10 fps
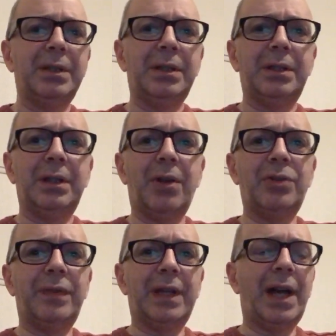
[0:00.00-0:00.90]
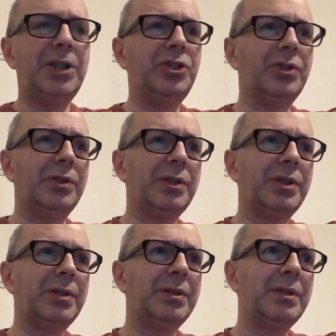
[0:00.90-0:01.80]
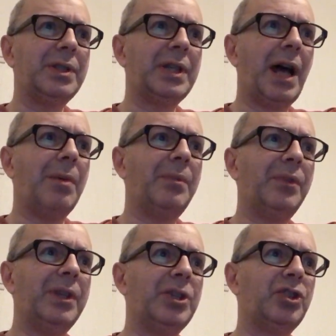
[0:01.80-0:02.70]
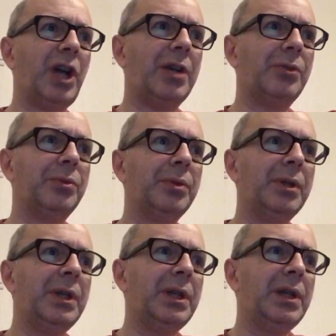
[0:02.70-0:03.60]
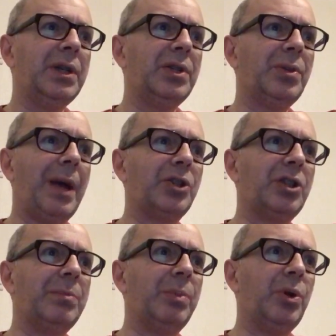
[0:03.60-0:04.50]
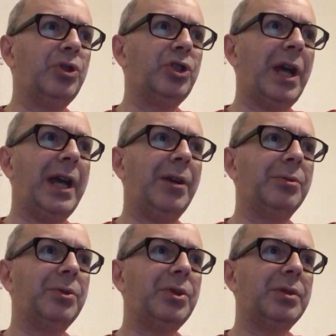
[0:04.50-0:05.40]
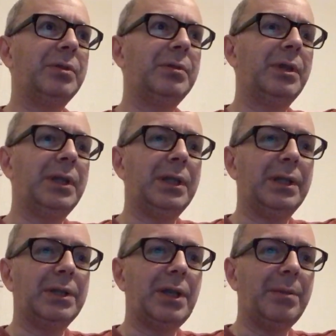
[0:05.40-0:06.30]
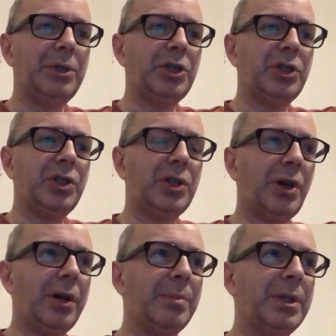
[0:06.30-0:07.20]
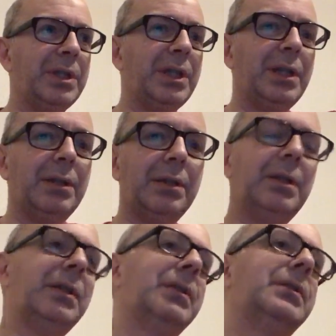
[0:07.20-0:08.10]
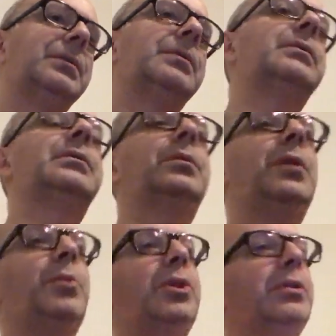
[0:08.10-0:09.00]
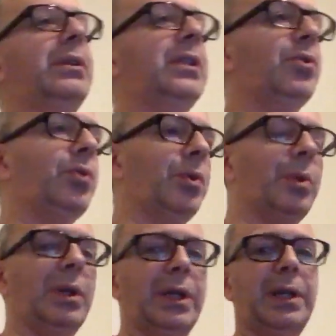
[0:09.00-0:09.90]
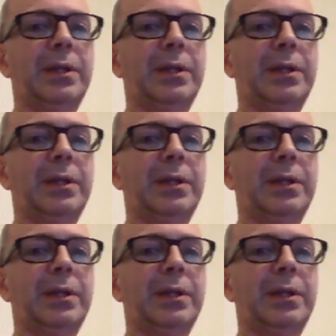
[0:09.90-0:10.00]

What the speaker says: notifications set up for this channel to actually push out. So let me just type this in. Why am I doing this awkwardly?